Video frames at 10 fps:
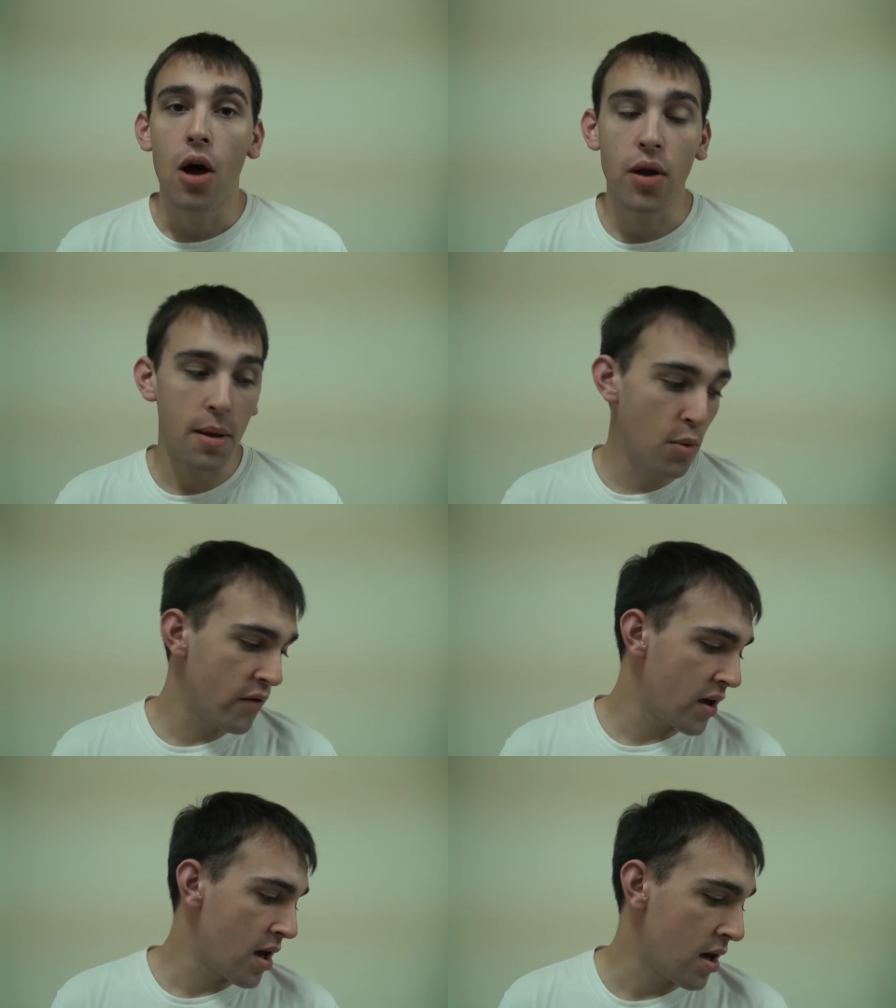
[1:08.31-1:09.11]
Okay,
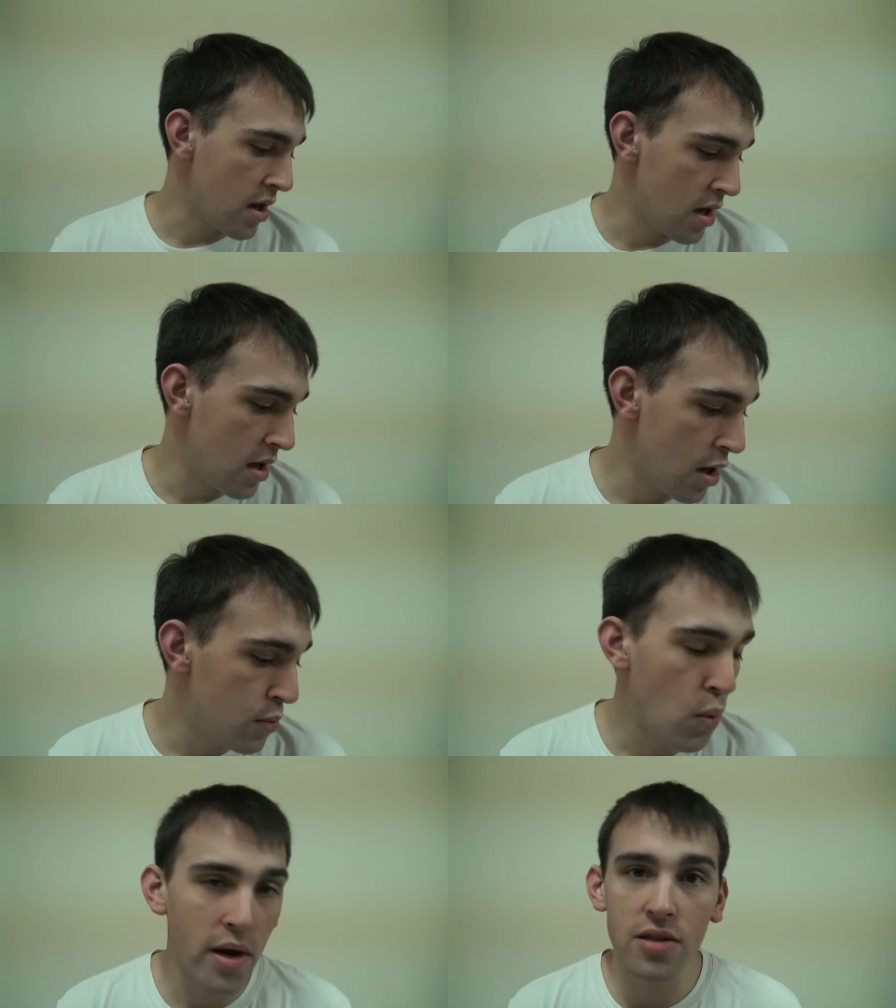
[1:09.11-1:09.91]
moving on. Uh, I
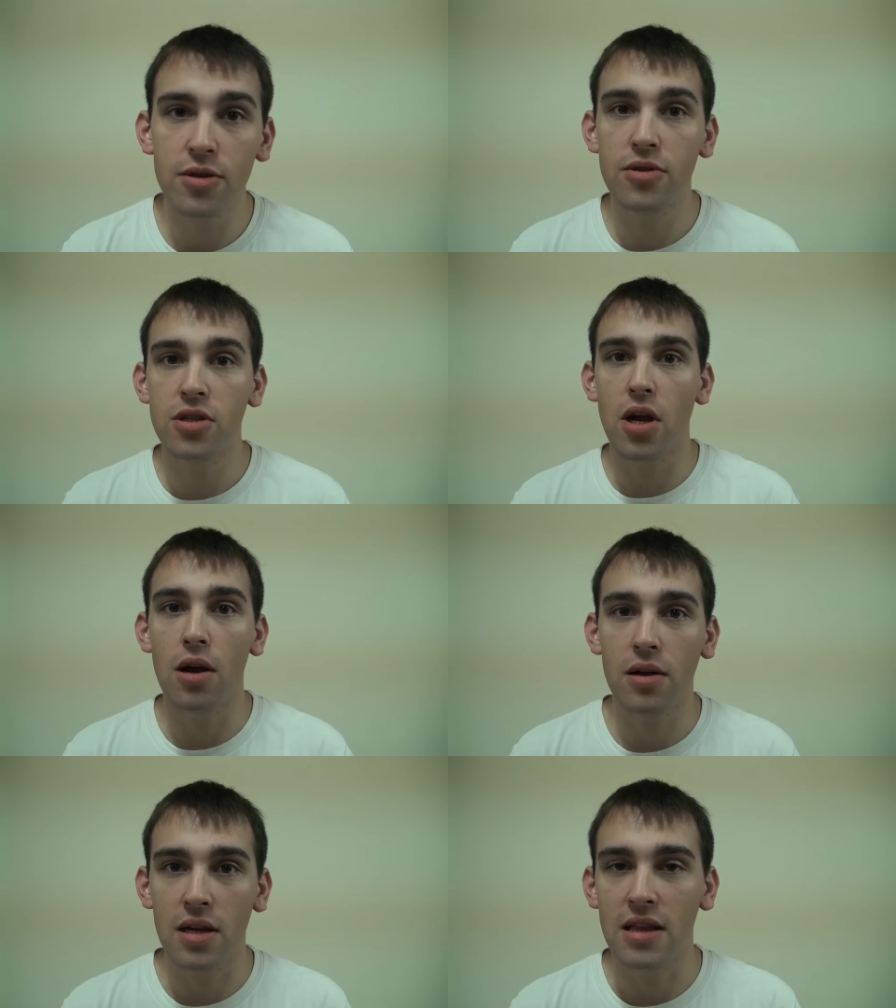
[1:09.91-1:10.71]
wanted to
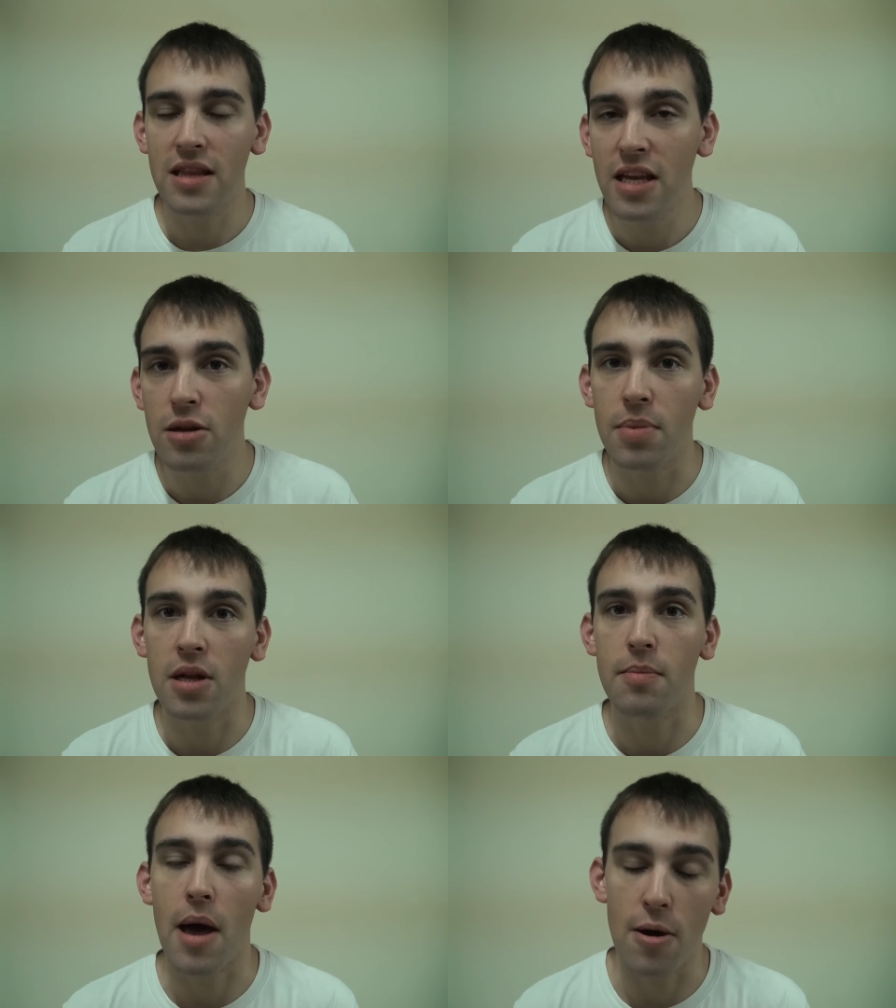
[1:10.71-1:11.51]
talk a little
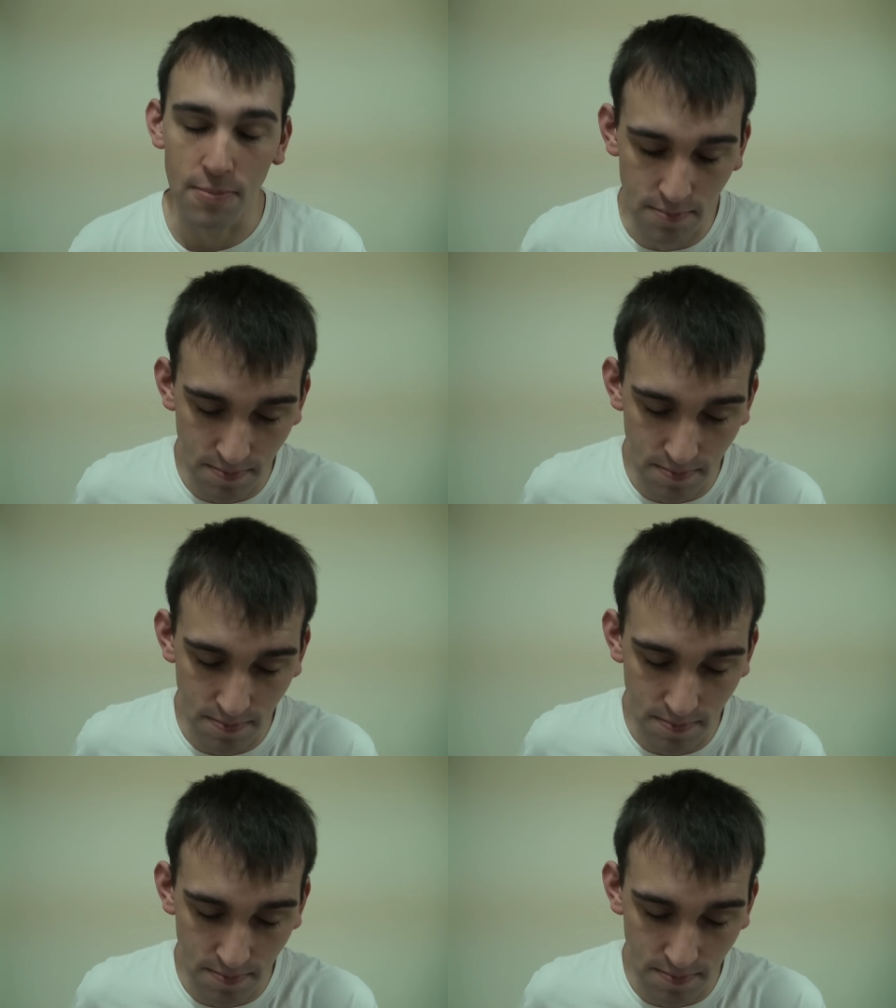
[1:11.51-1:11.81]
bit about.